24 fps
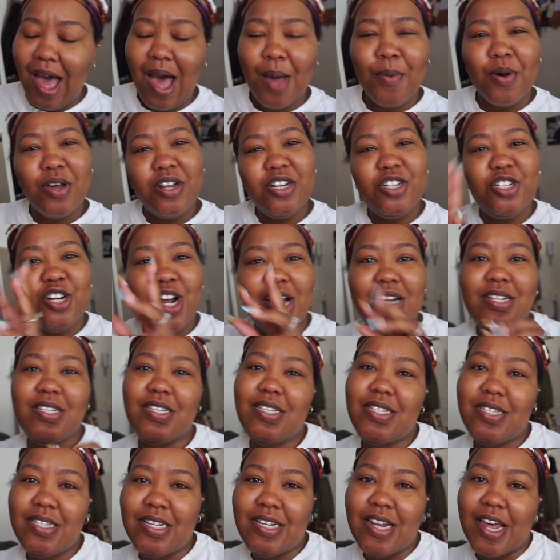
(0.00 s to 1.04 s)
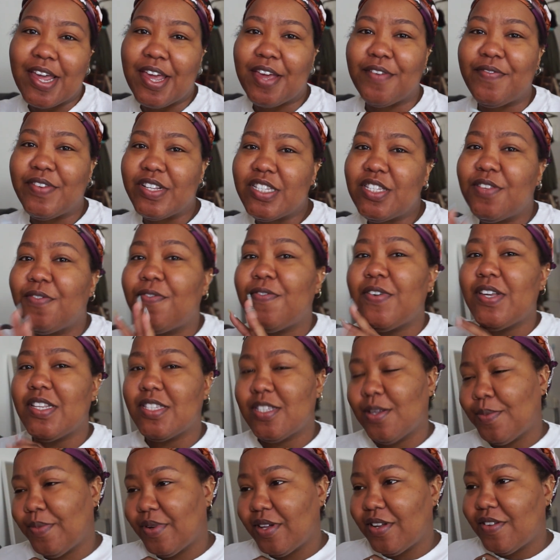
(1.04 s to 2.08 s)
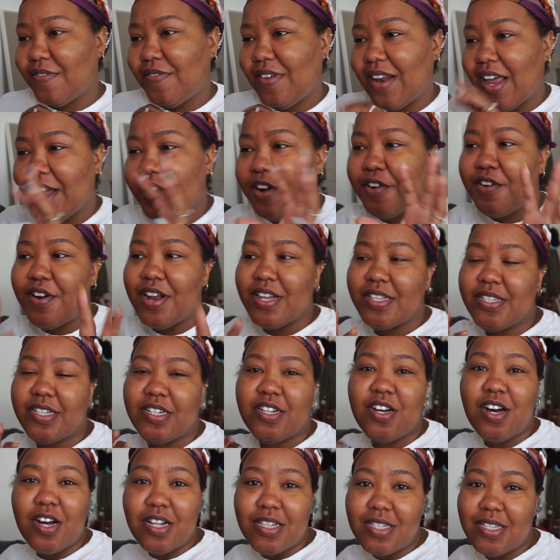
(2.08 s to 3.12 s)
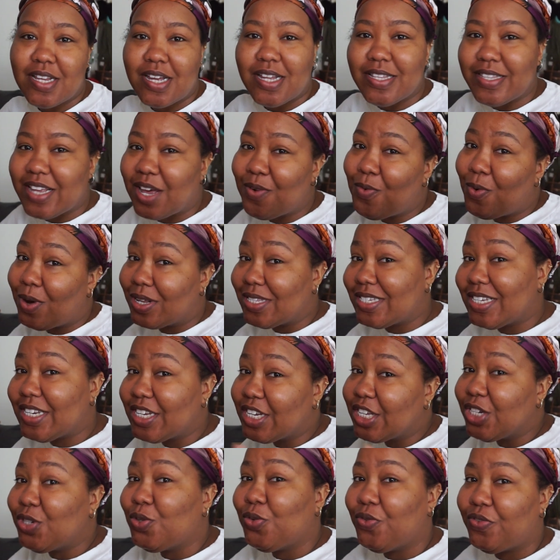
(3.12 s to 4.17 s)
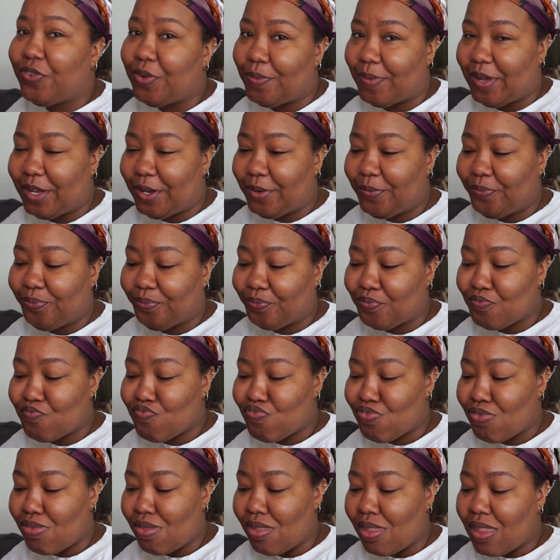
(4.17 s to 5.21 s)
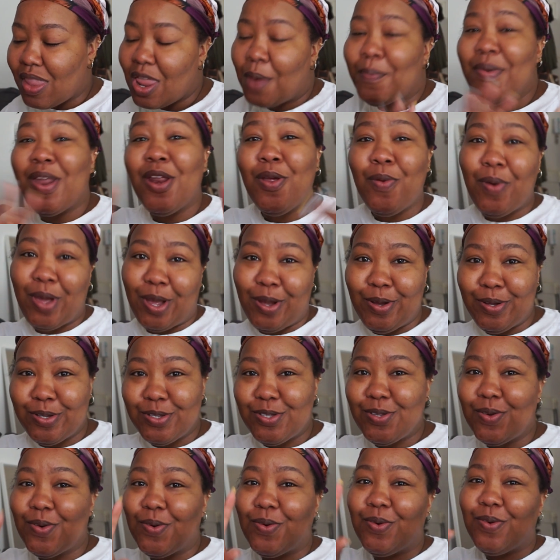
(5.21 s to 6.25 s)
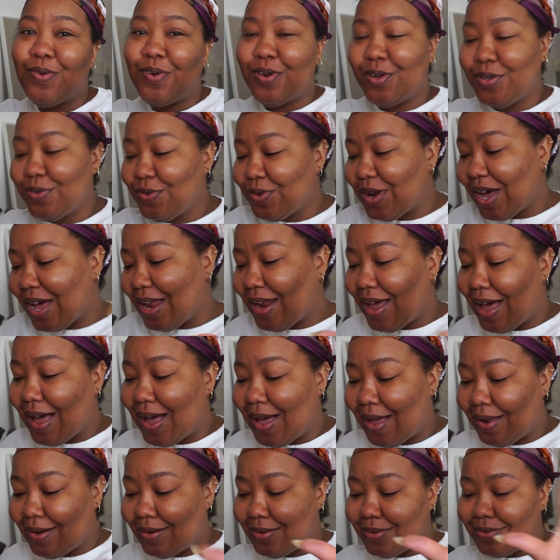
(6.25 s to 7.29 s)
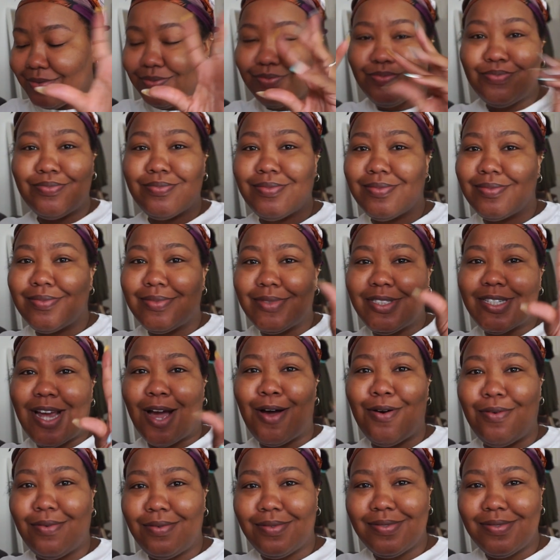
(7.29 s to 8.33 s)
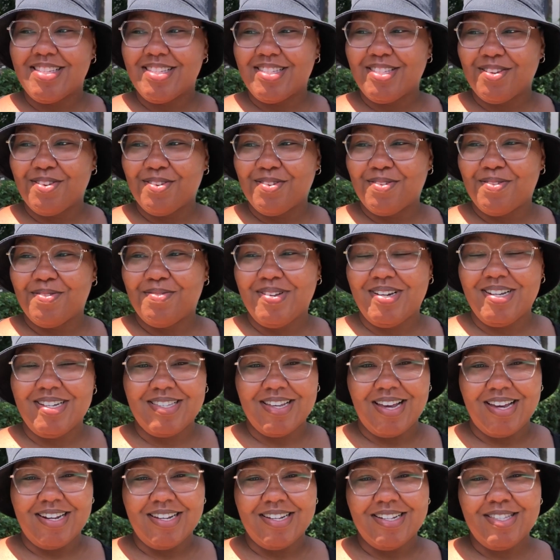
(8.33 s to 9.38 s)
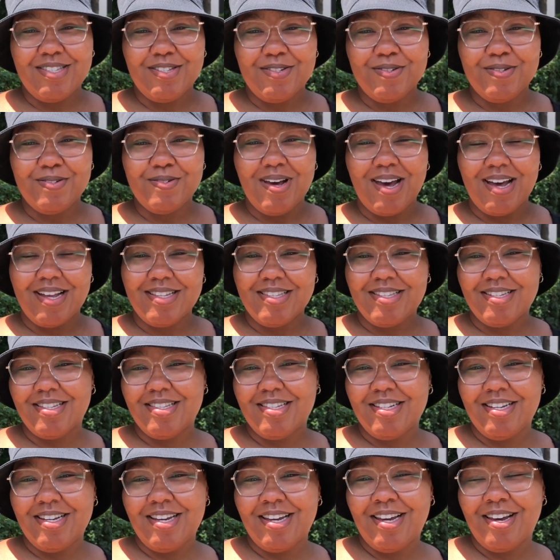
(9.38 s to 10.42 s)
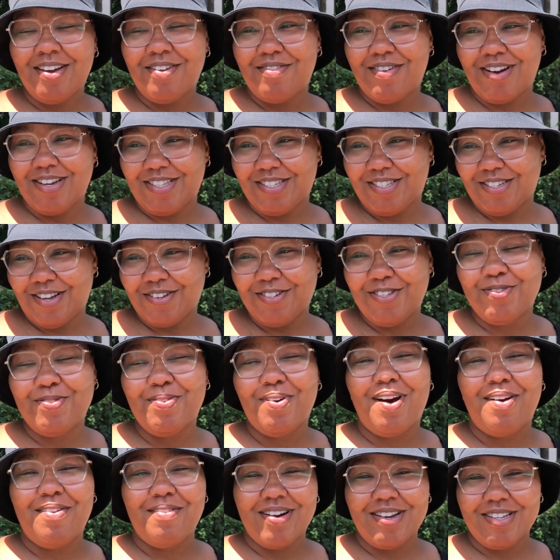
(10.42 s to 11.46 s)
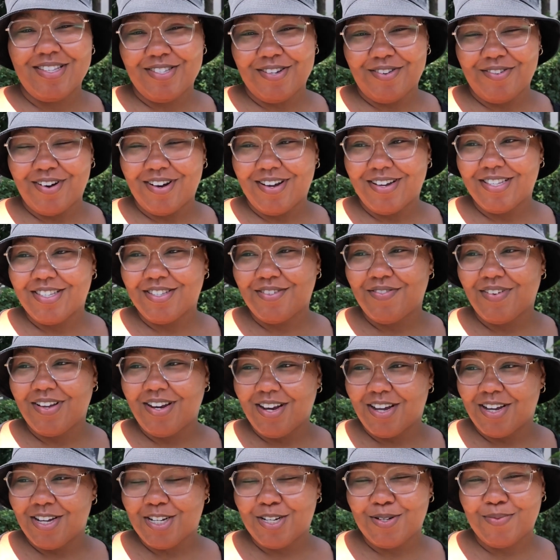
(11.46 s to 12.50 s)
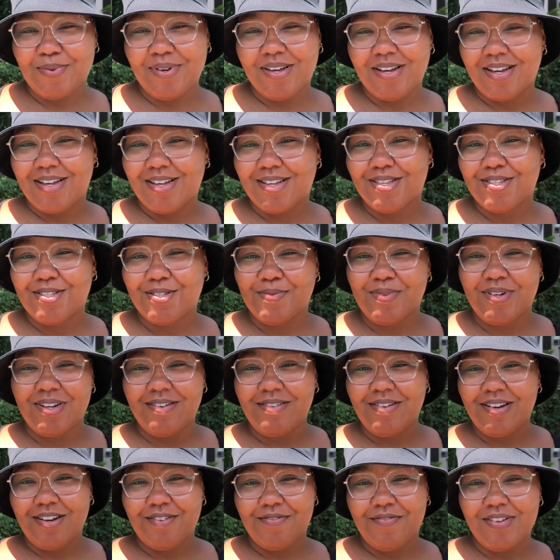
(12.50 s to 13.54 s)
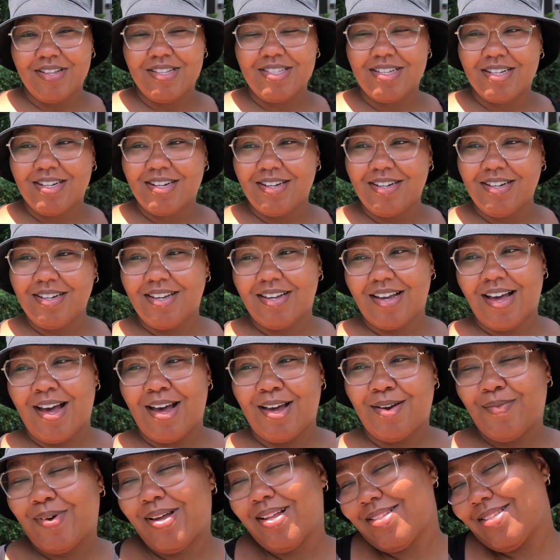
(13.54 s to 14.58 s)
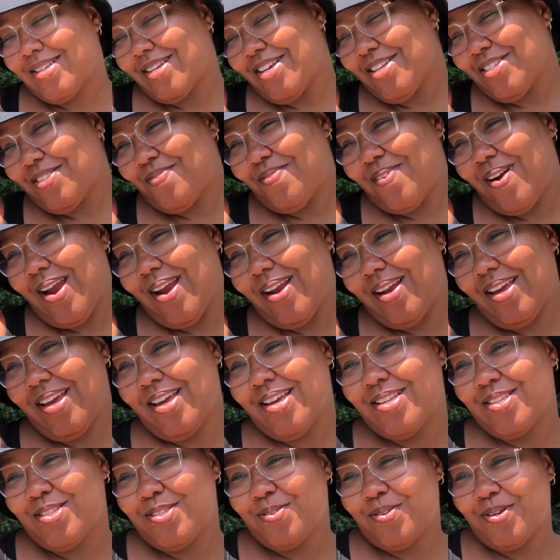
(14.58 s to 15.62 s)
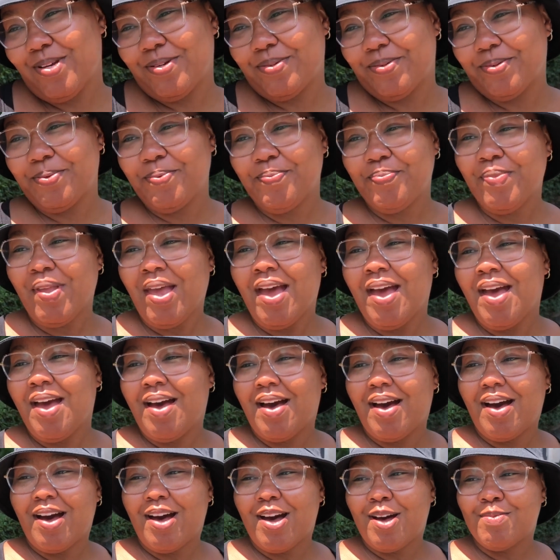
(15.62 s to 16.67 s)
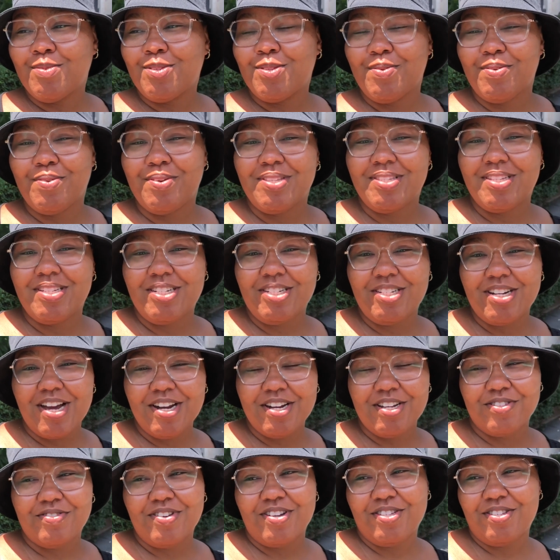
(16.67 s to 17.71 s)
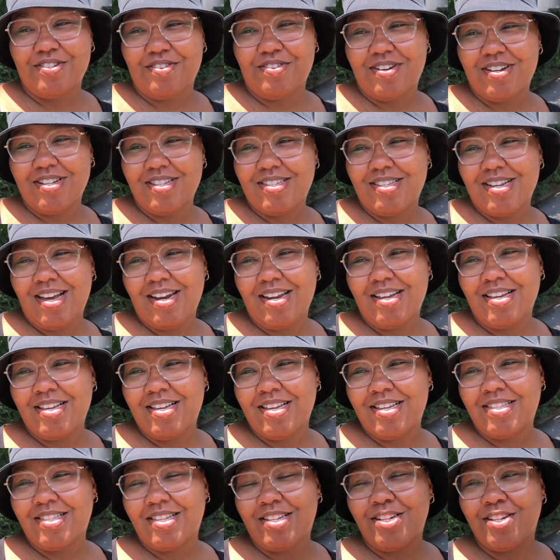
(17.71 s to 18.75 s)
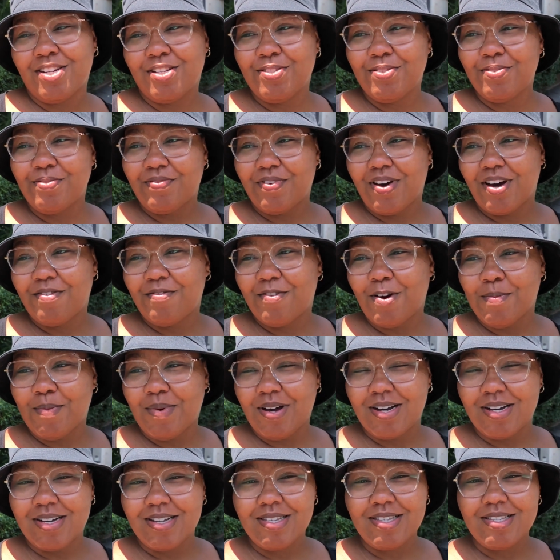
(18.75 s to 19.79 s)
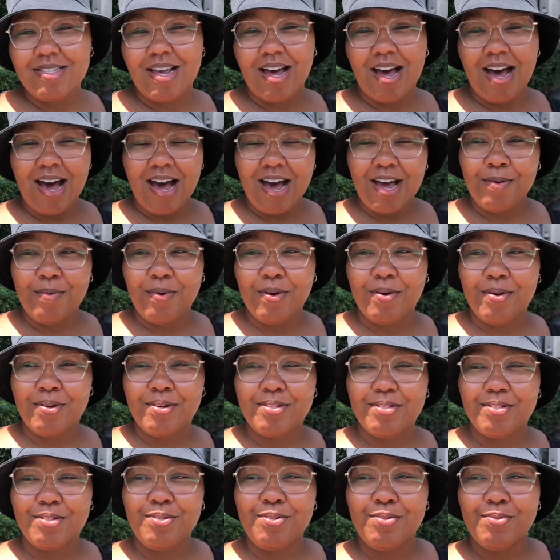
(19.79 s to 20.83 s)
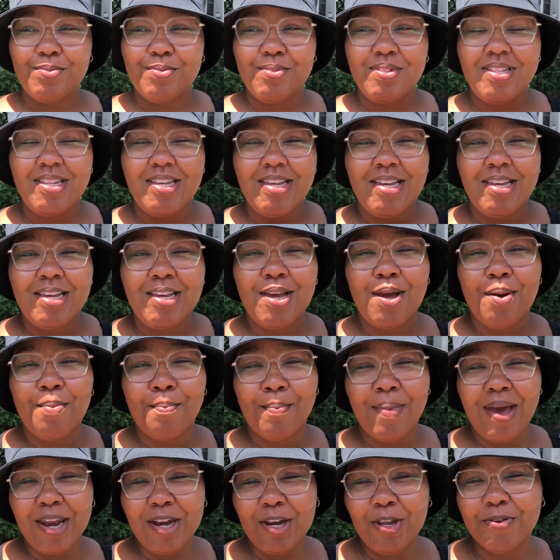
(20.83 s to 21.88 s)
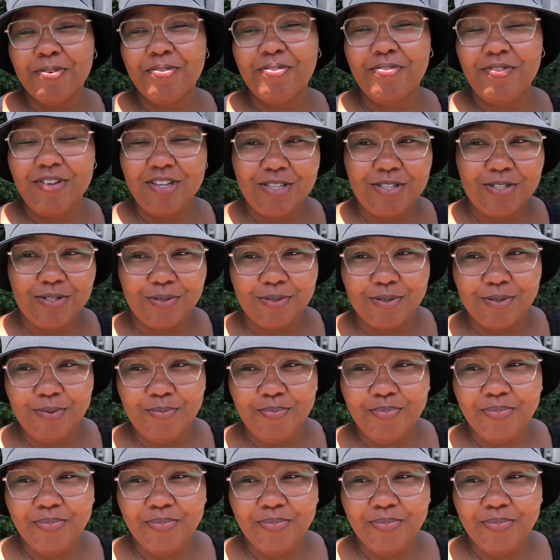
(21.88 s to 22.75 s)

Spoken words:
I'm gonna try to see like if it's feasible for like creating content and what it could do for me. But anyway, so we're gonna do that and ciao. So we decided to head to a restaurant for lunch because we didn't really feel to cook. Well, today's Friday, so you know. So we're going to the Chinese restaurant that is not too far from us, and we're going to do the menu fiso,